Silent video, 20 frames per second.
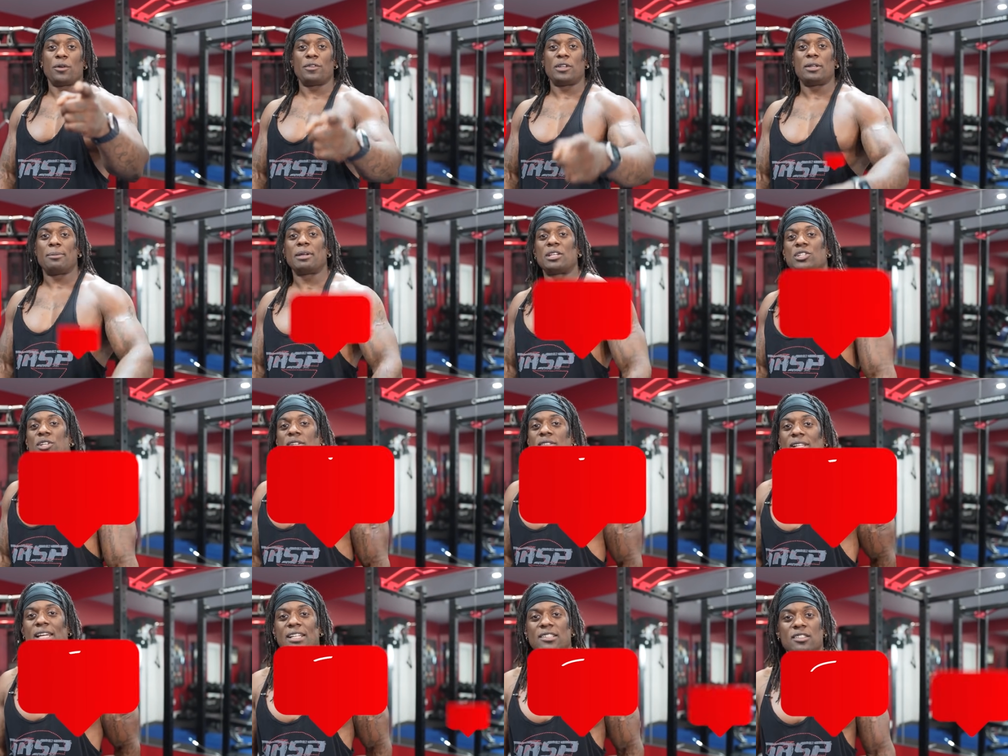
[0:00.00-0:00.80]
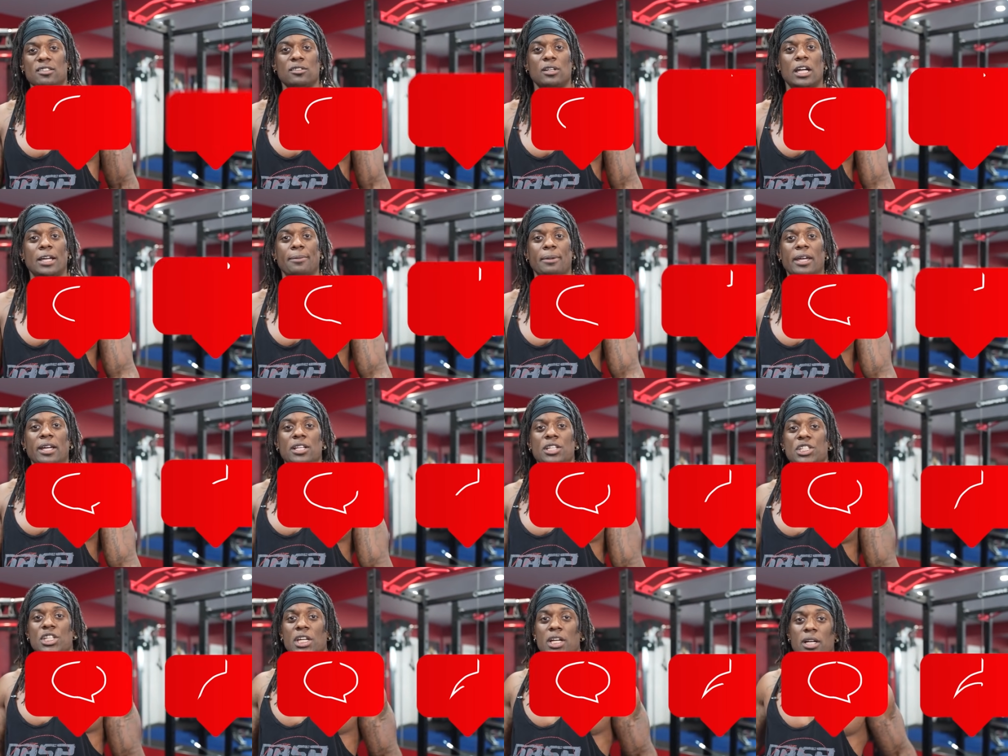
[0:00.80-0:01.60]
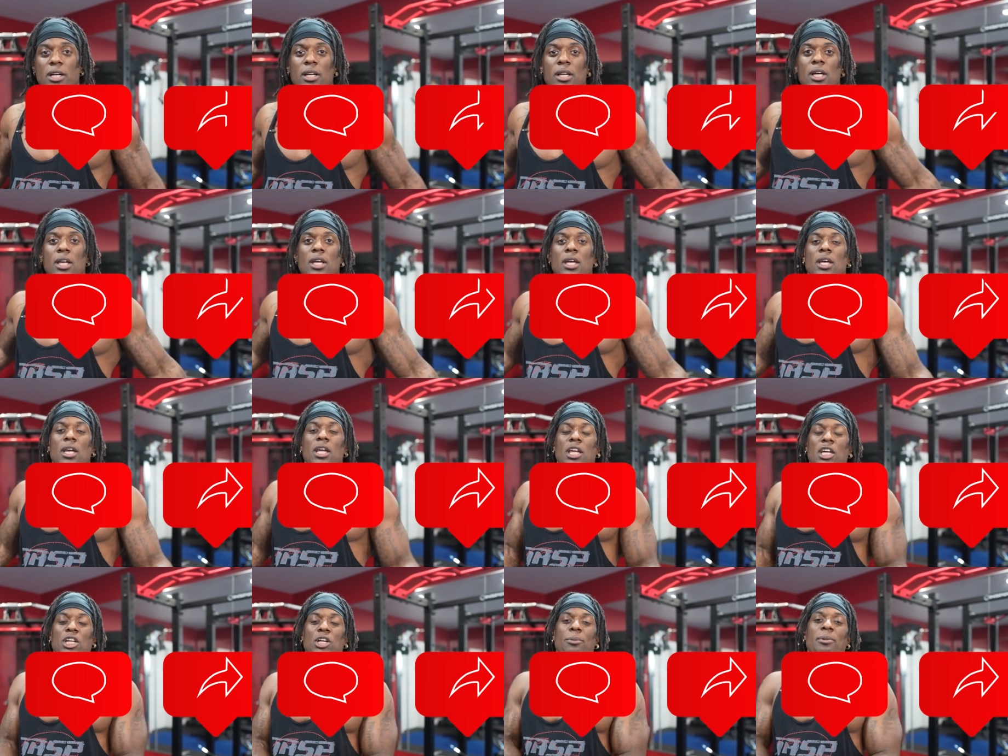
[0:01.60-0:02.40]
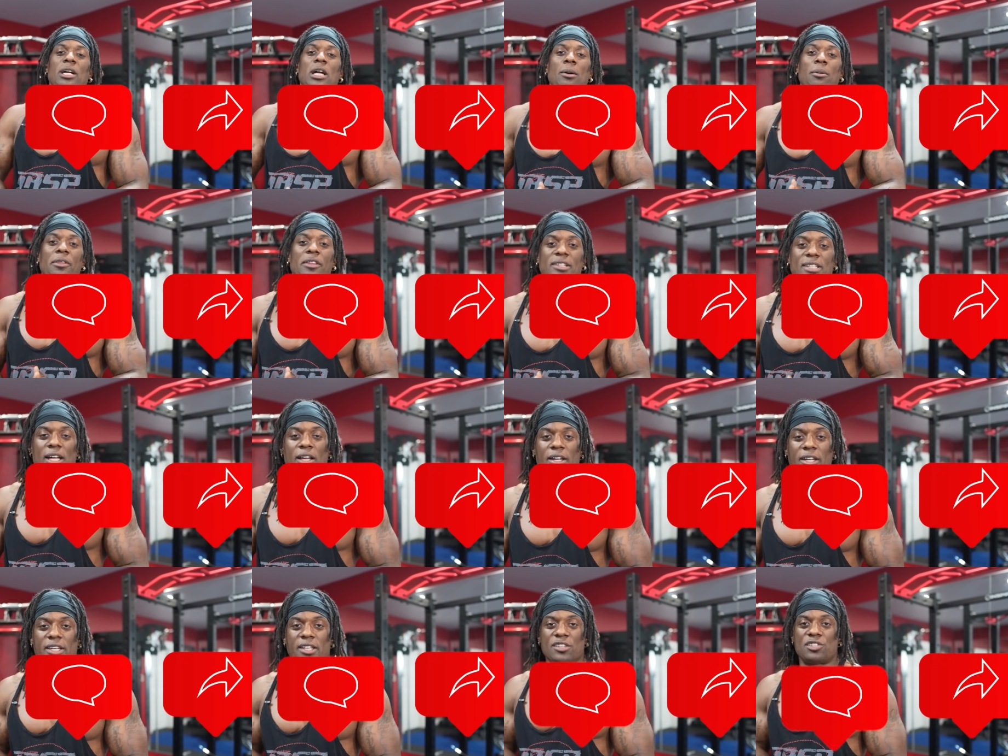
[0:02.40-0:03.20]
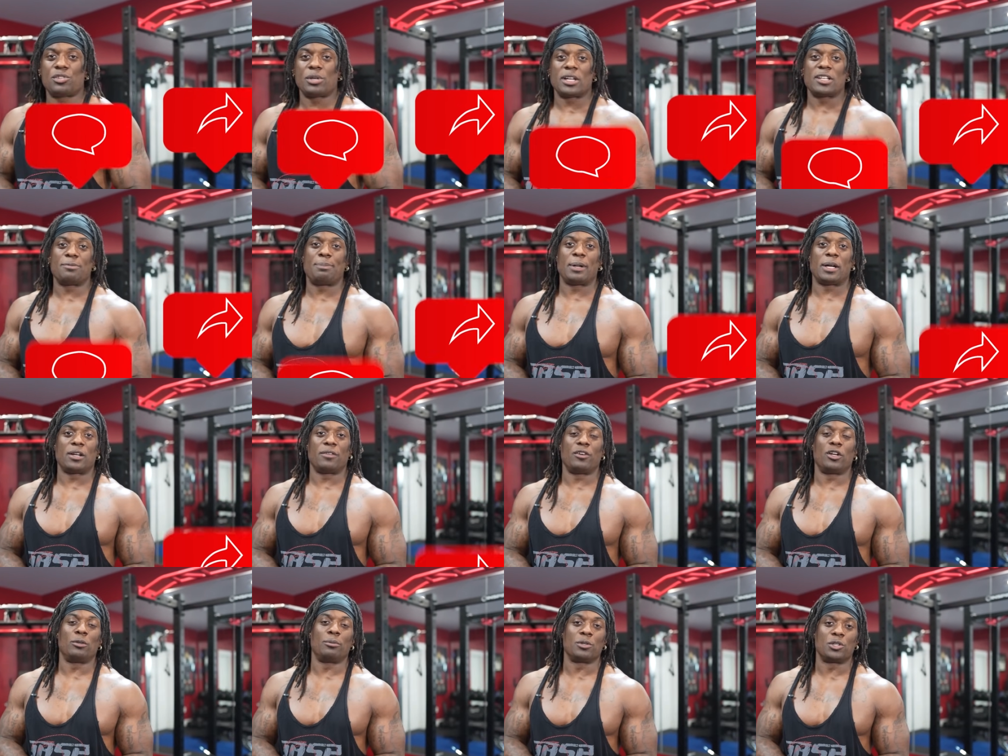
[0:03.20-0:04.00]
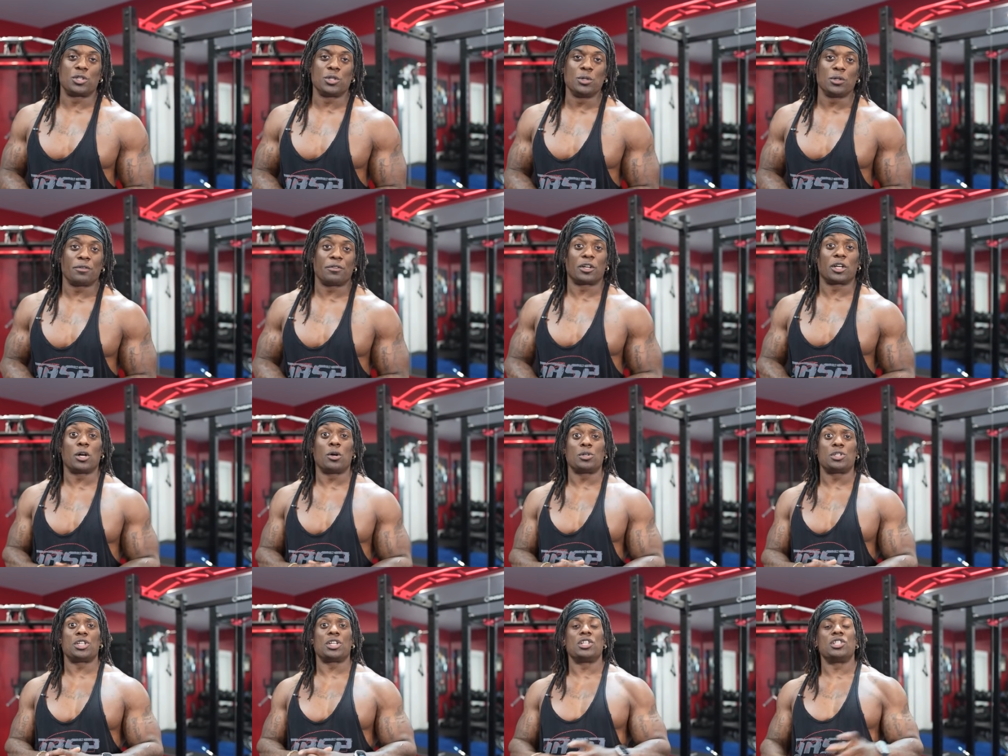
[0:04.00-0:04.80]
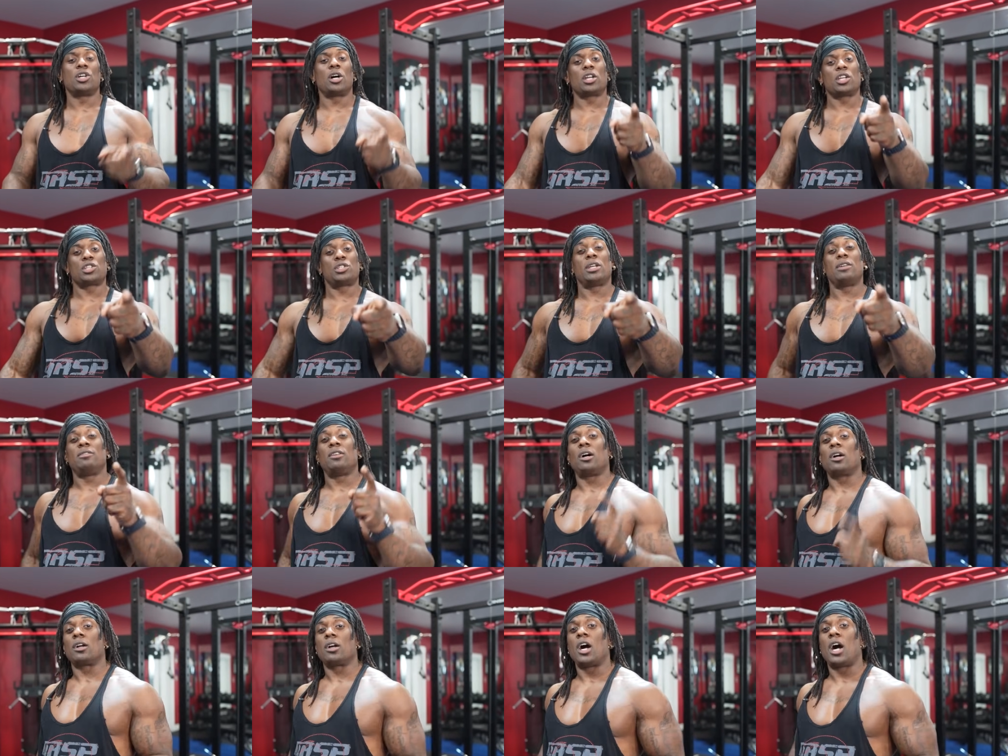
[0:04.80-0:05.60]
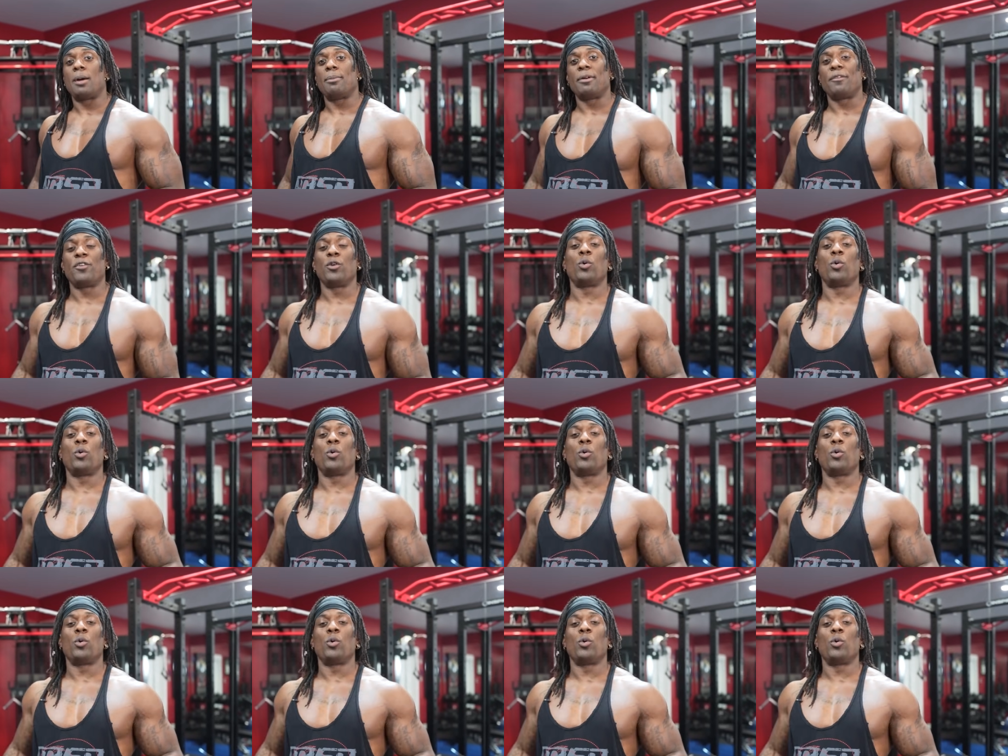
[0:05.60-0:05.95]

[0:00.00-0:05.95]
If you did, make sure you guys like, subscribe, and share. You know, I'm a come tug. It is transparent, vulnerable truth. For coaching, jonnishreve.com. If